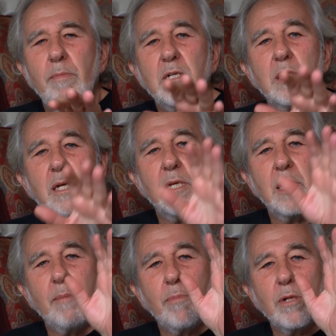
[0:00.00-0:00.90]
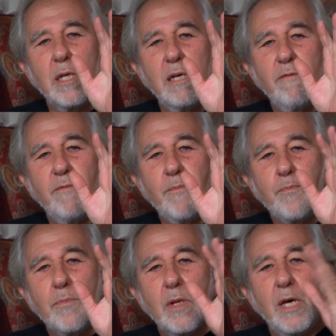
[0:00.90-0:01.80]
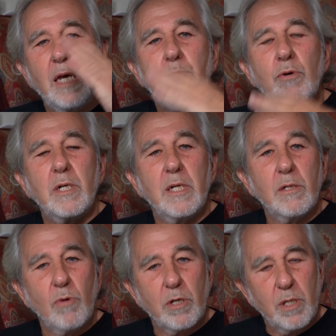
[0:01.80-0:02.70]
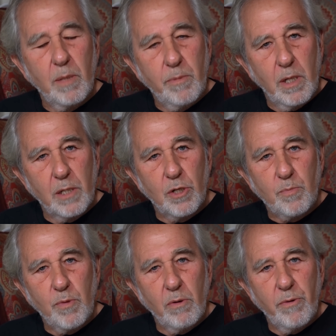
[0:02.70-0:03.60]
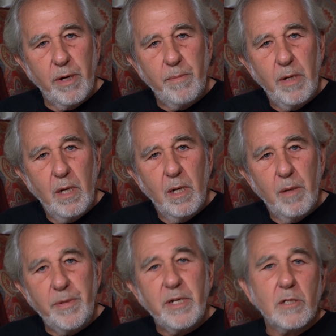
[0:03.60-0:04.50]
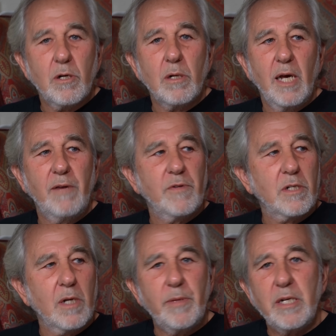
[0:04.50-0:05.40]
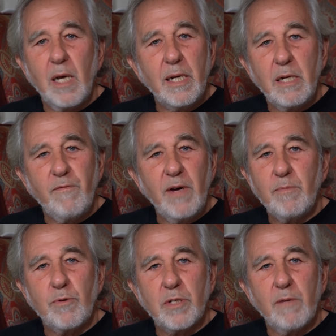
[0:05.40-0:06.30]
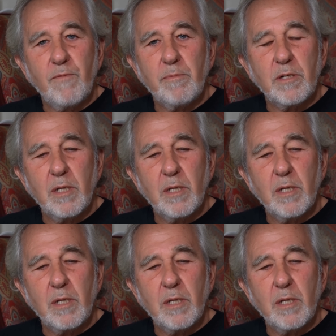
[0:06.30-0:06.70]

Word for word: must take that belief and put it into our subconscious program because our life is coming 95% from the